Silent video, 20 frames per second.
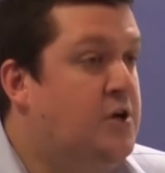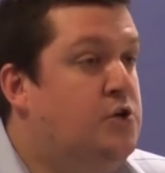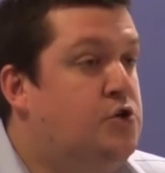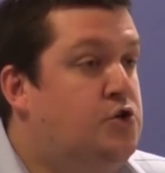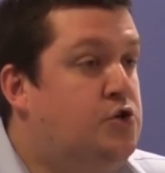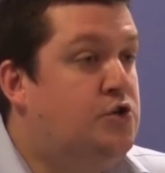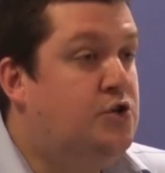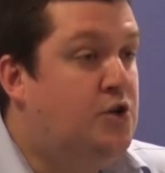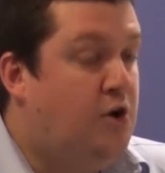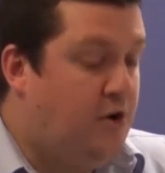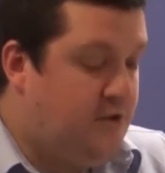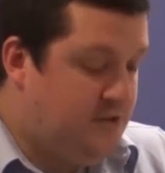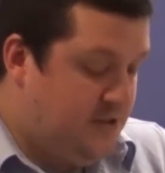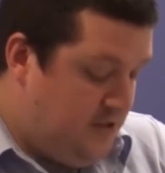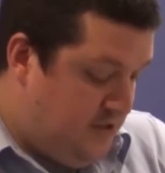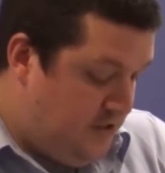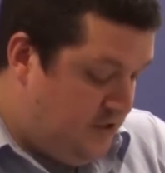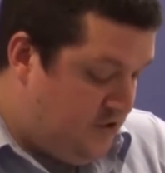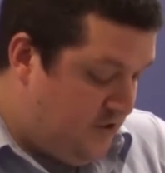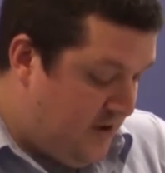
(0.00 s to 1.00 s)
should not
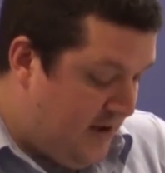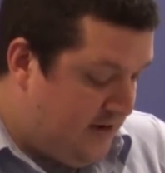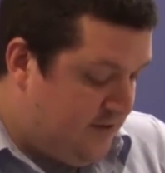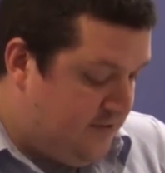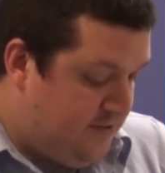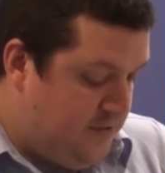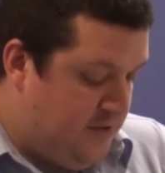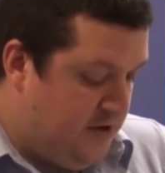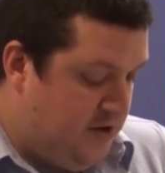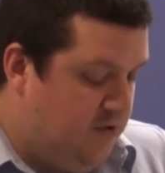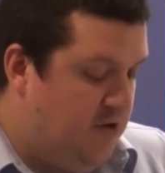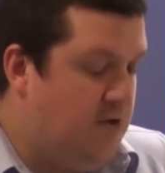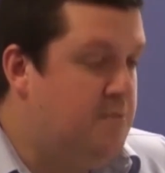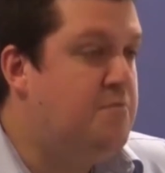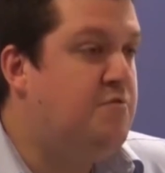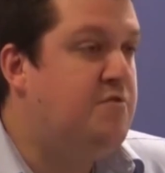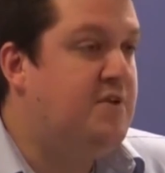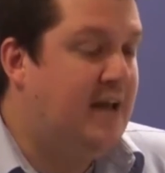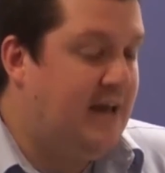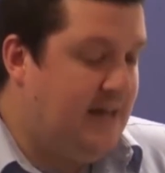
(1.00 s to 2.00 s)
detract from the
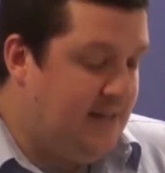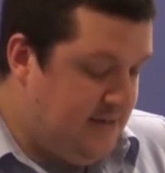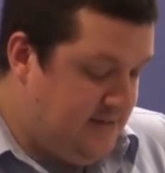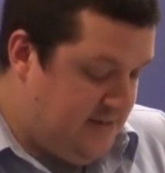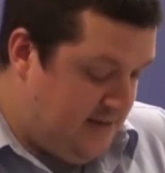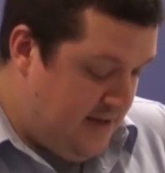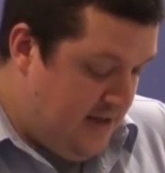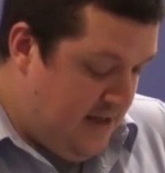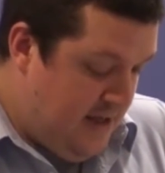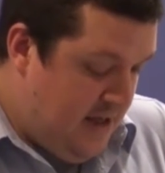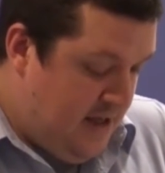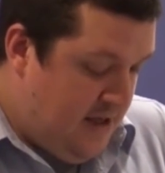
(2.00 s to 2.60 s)
grim reality